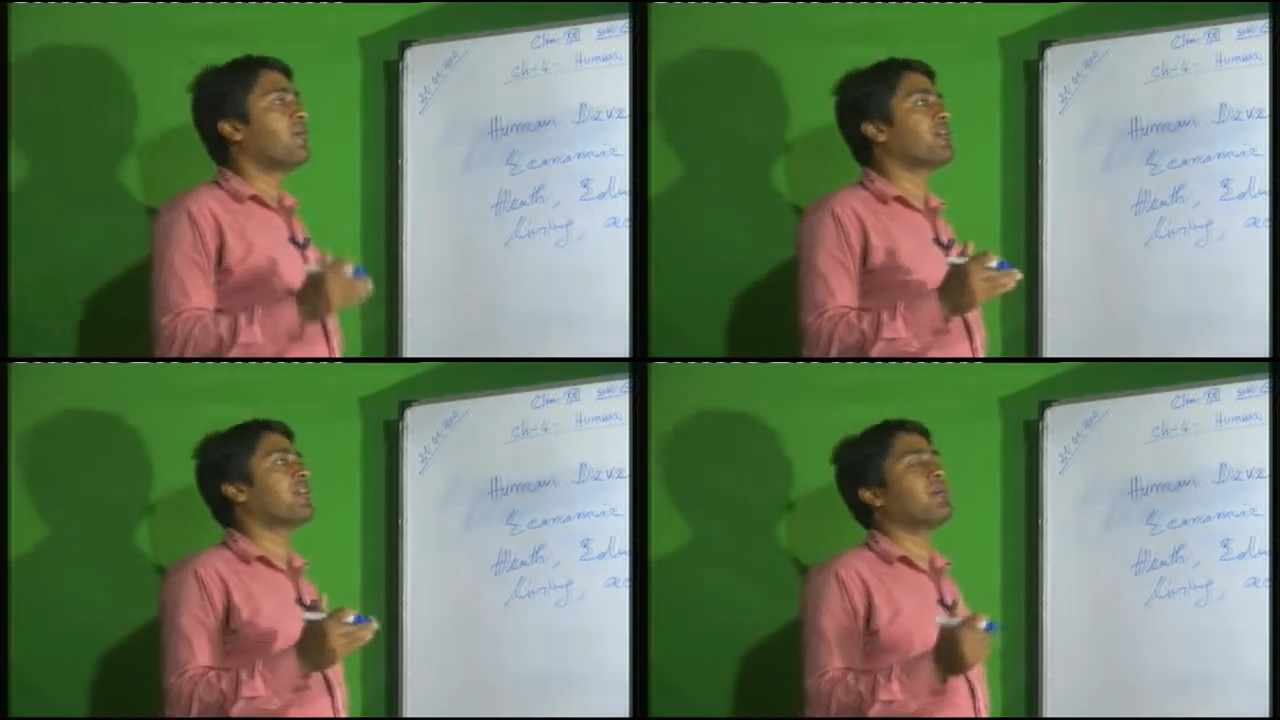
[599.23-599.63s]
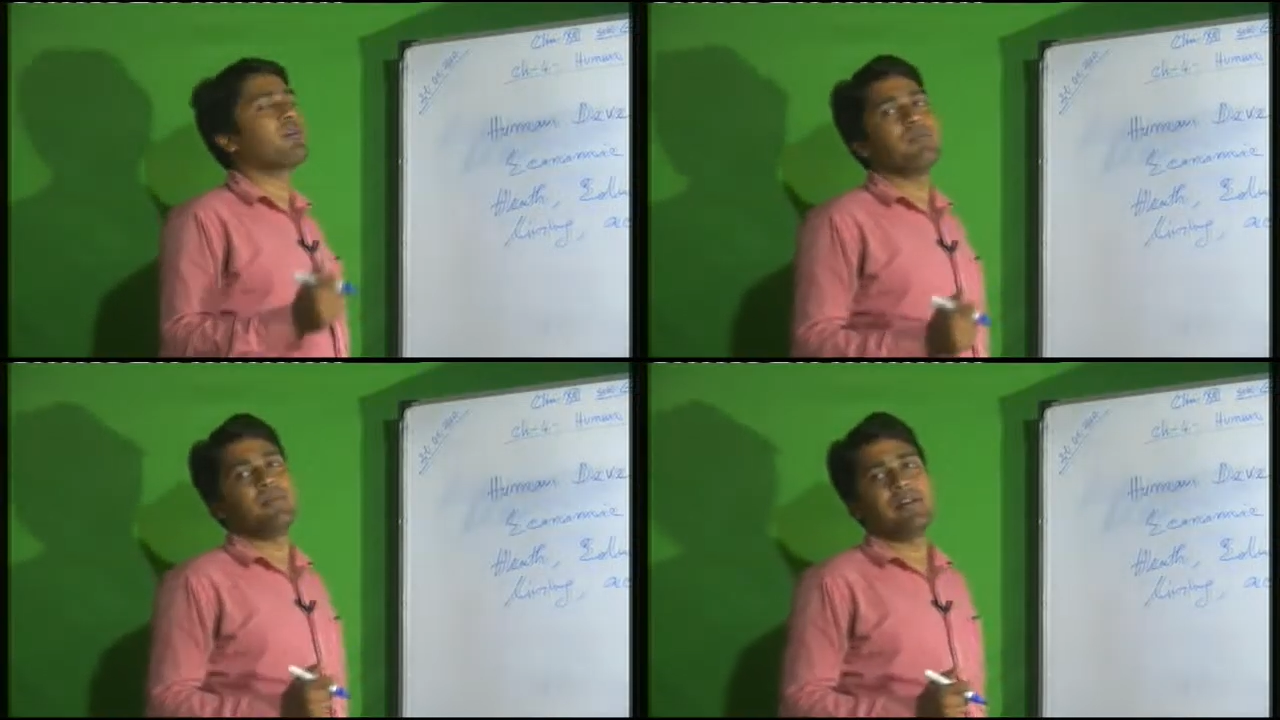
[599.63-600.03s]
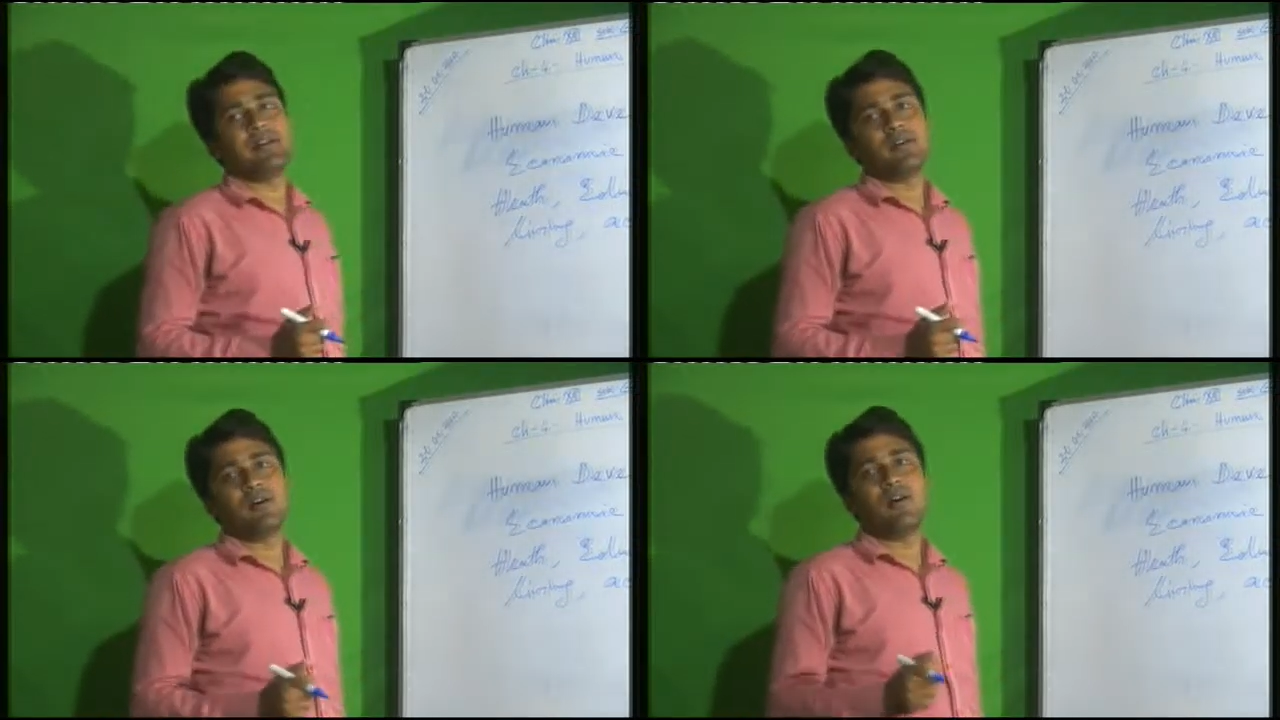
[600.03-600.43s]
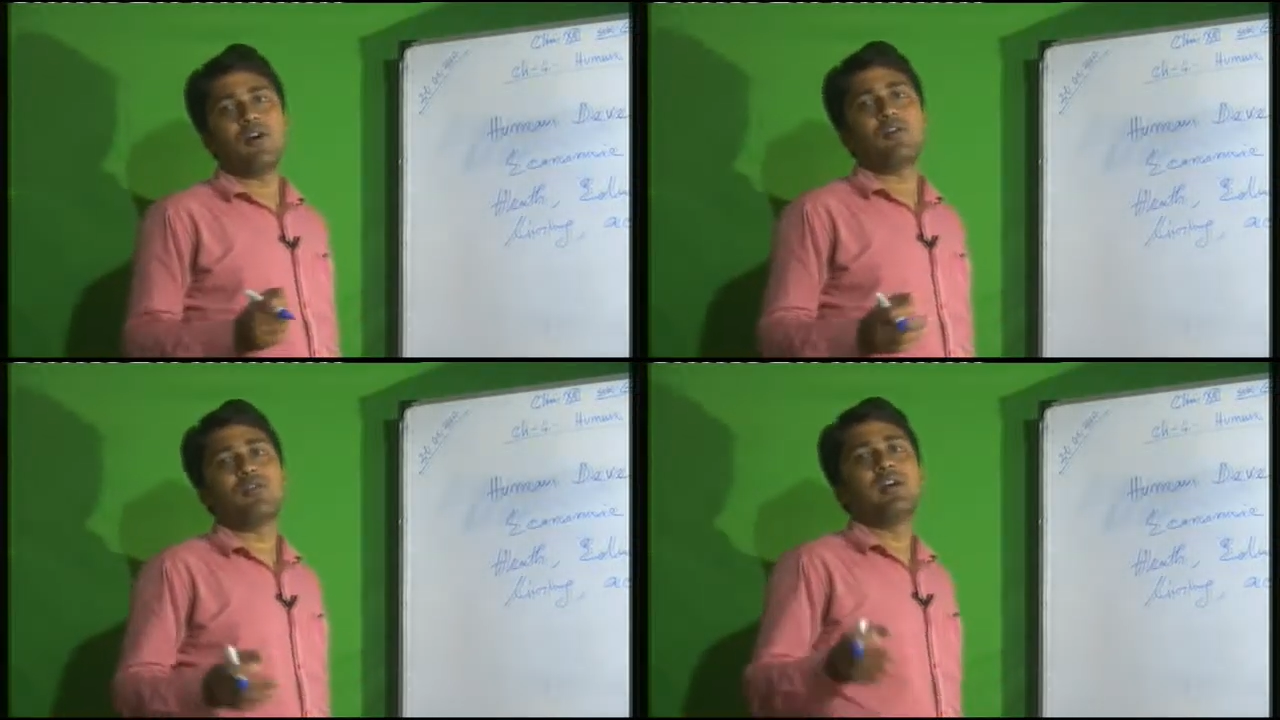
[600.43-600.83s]
for the development
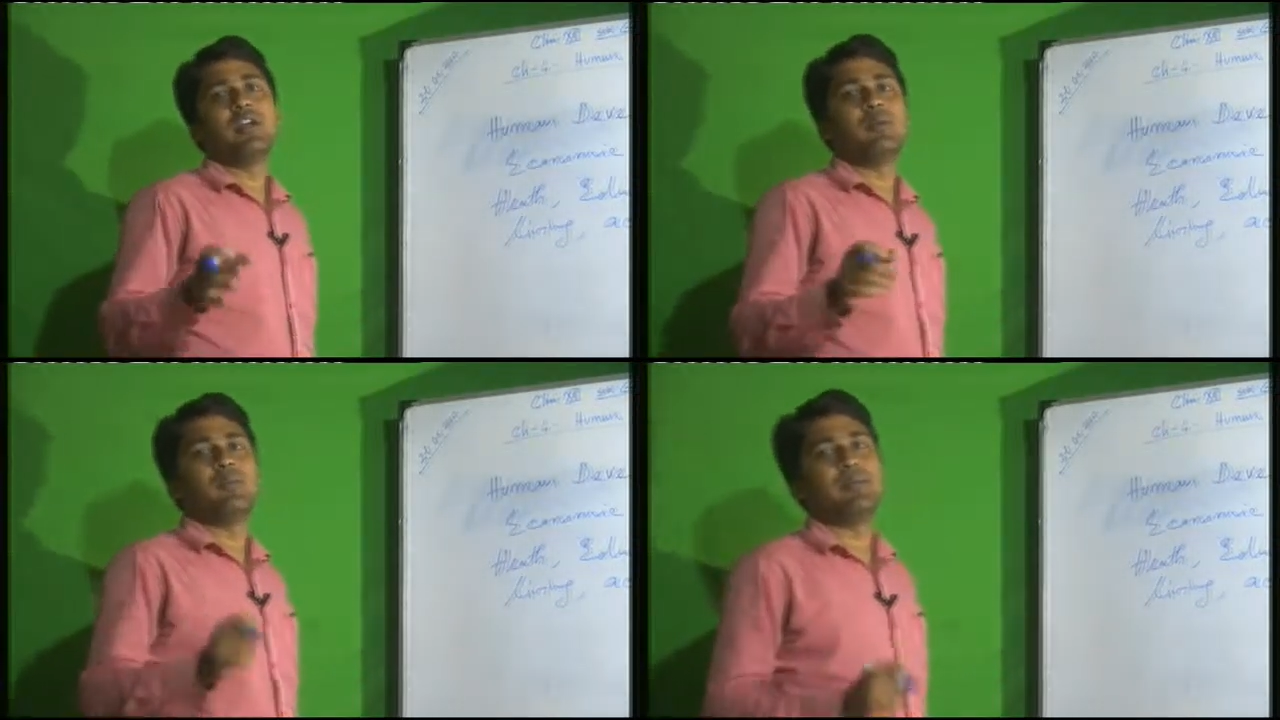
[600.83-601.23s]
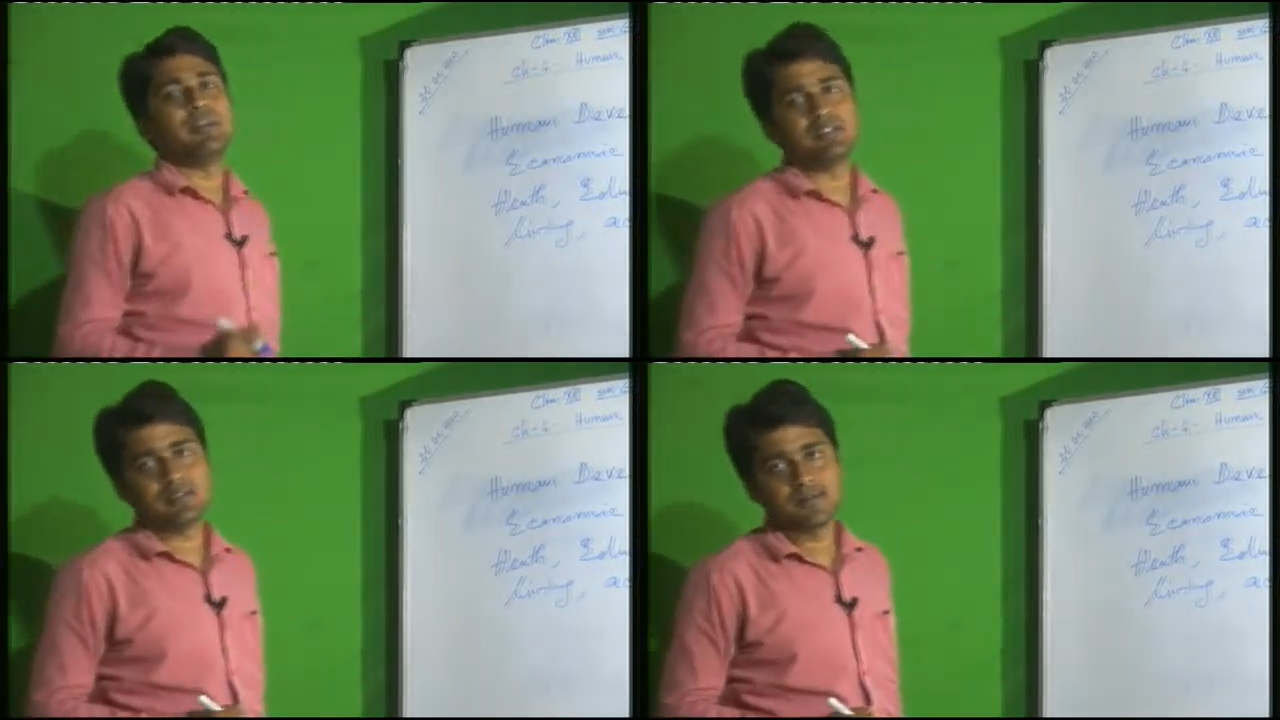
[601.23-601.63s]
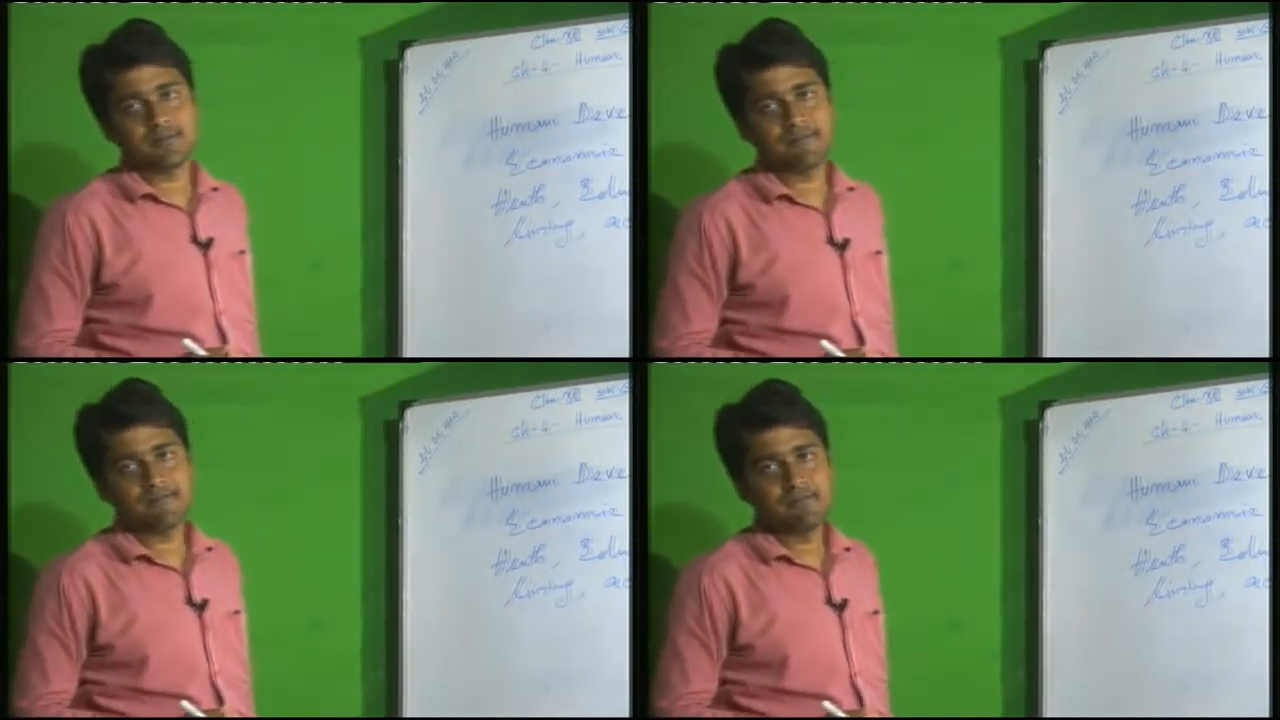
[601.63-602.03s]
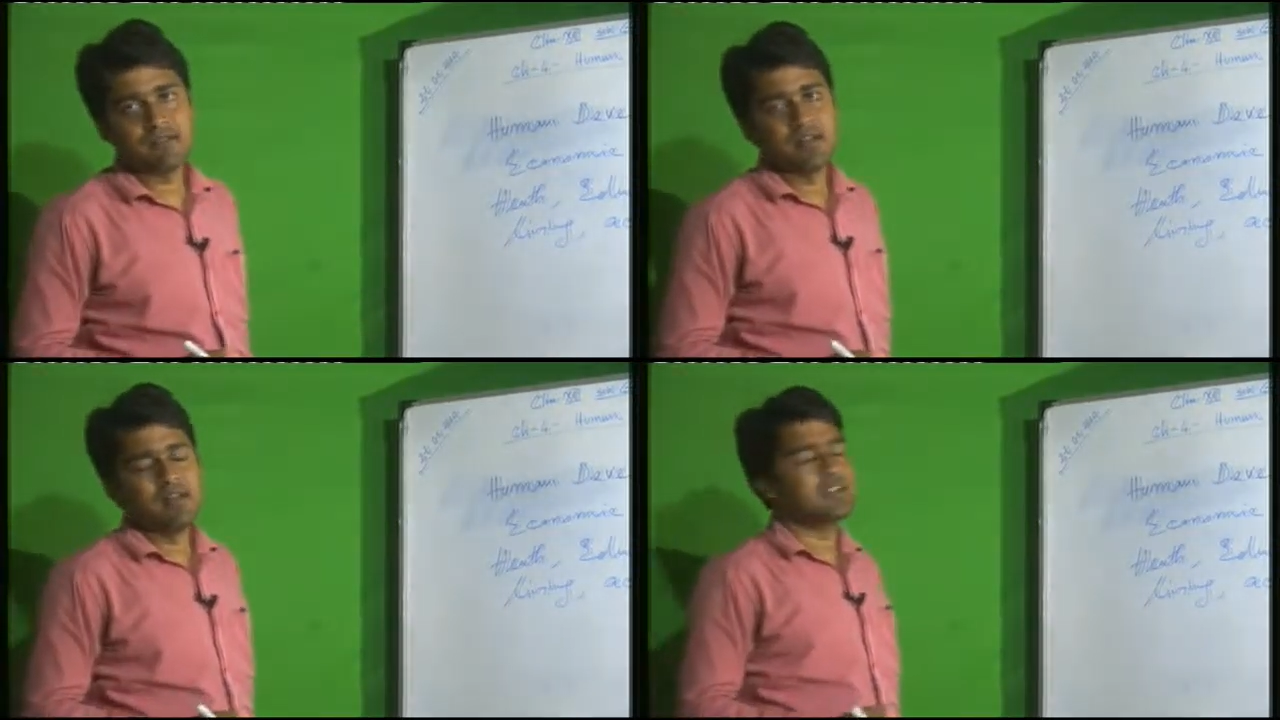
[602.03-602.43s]
of human beings.
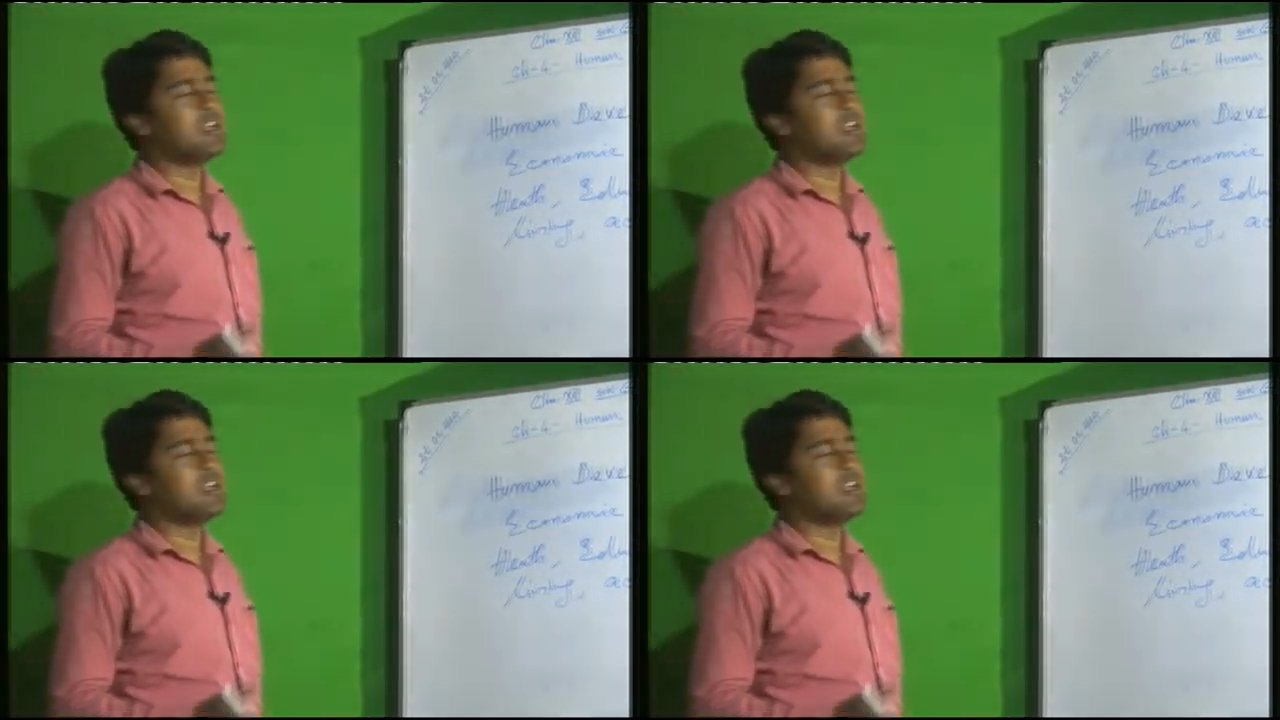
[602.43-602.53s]
So